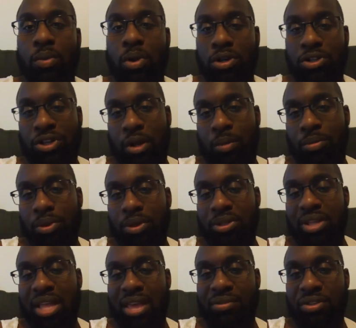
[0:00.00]
Marshawn
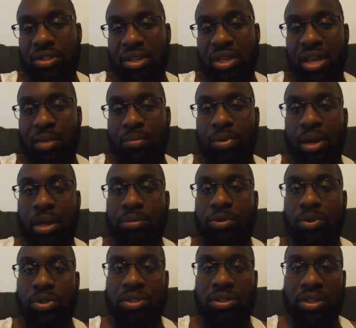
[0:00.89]
Brooks, obviously, he had
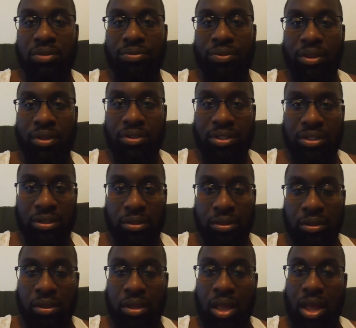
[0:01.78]
problems with his defense.
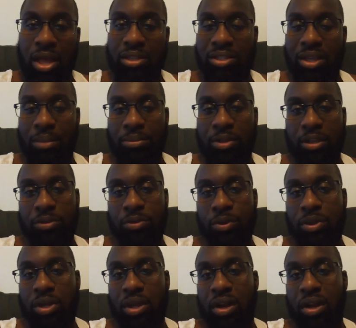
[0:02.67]
Same things with